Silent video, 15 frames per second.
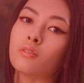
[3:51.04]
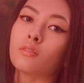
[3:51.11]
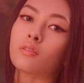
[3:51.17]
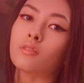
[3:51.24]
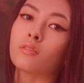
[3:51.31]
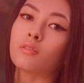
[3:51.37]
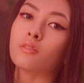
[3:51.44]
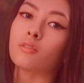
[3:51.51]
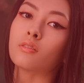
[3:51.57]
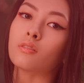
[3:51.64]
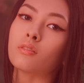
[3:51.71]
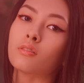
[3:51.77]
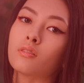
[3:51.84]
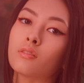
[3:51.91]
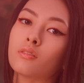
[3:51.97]

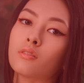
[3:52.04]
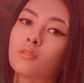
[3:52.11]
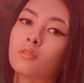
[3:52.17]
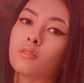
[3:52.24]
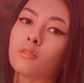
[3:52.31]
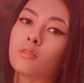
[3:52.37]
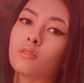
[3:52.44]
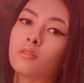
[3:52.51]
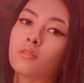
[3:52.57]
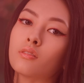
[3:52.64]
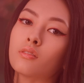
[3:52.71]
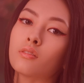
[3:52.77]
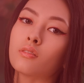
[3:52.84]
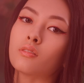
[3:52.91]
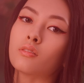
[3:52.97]

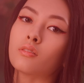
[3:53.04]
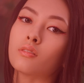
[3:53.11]
(no one is talking)